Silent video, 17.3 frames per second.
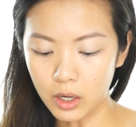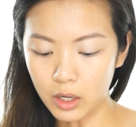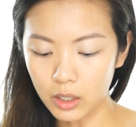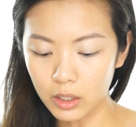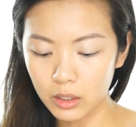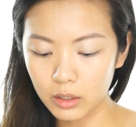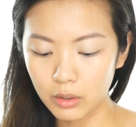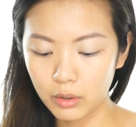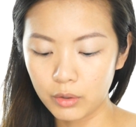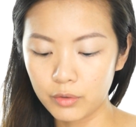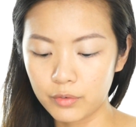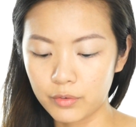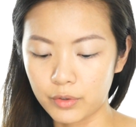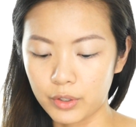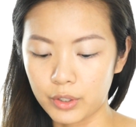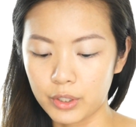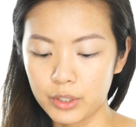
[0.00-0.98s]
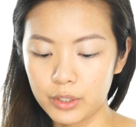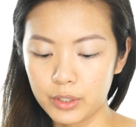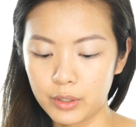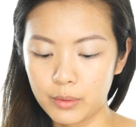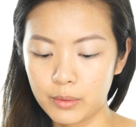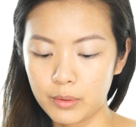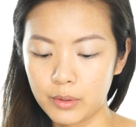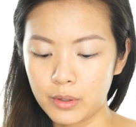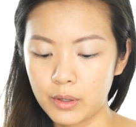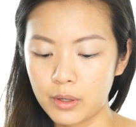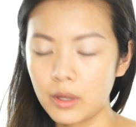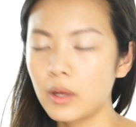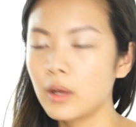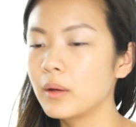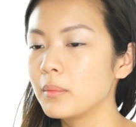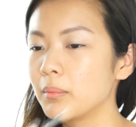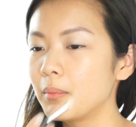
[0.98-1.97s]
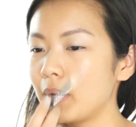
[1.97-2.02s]
all over
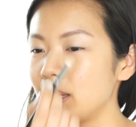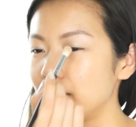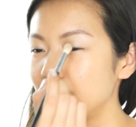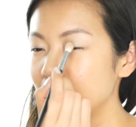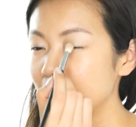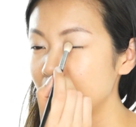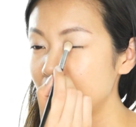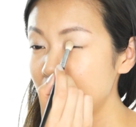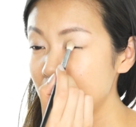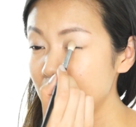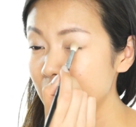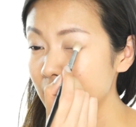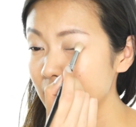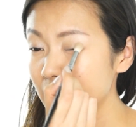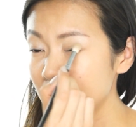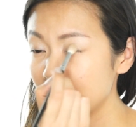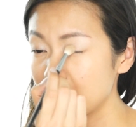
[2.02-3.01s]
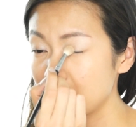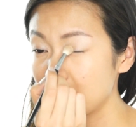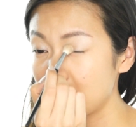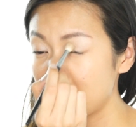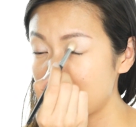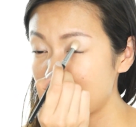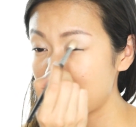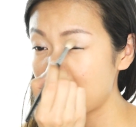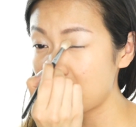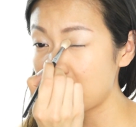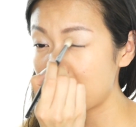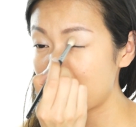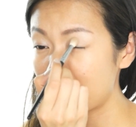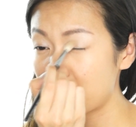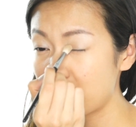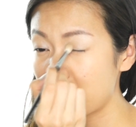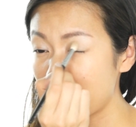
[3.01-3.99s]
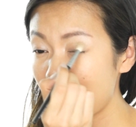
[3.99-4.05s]
my lid,
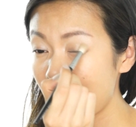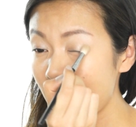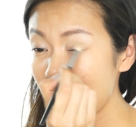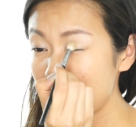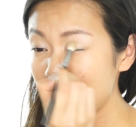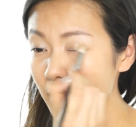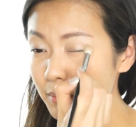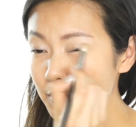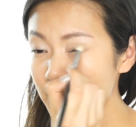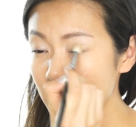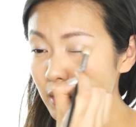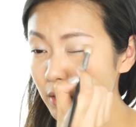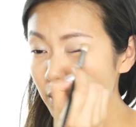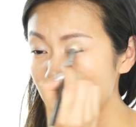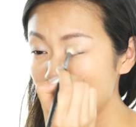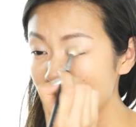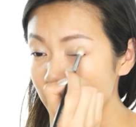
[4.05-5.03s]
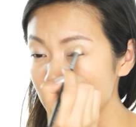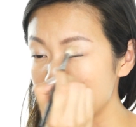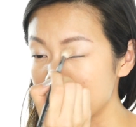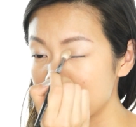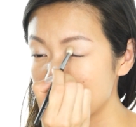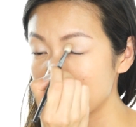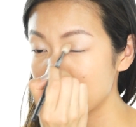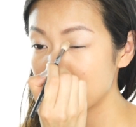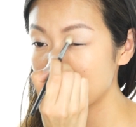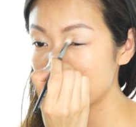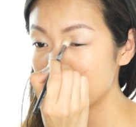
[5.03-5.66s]
right up to the crease.